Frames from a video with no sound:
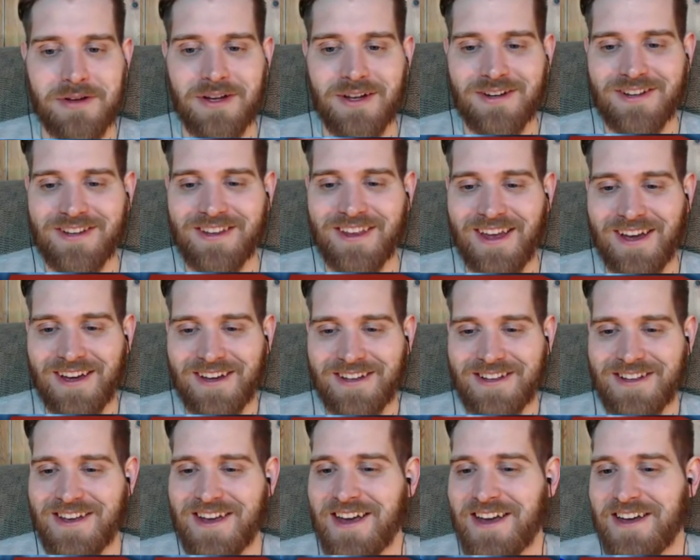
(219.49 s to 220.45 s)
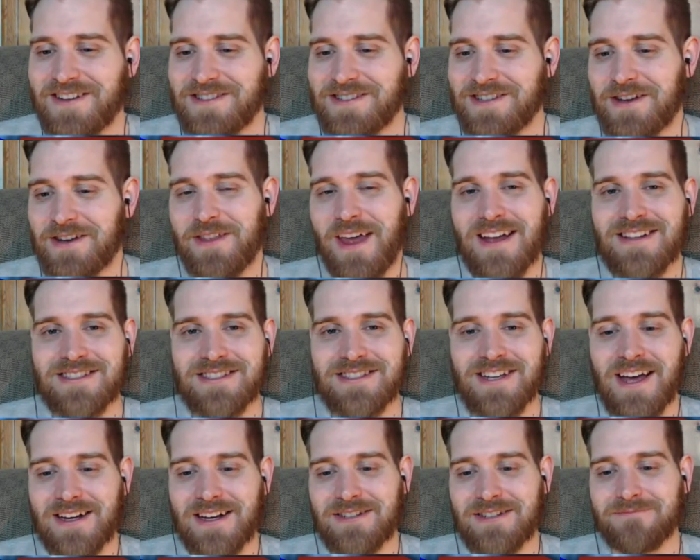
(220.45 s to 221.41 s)
But really? yeah. so that's
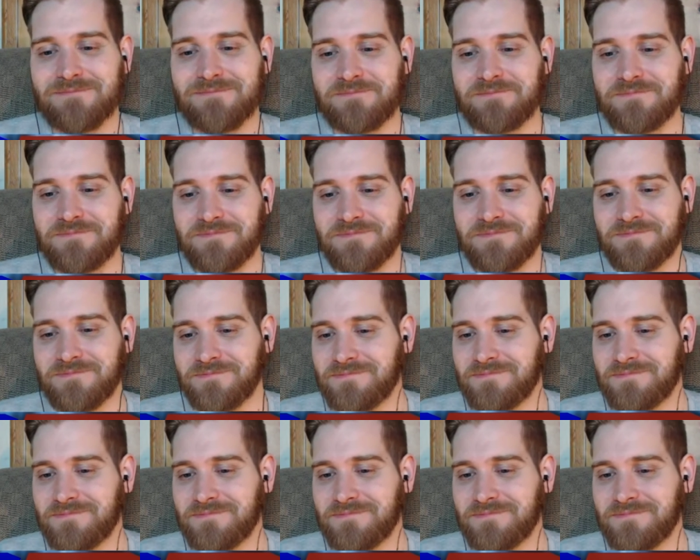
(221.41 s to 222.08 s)
the acting. Eh?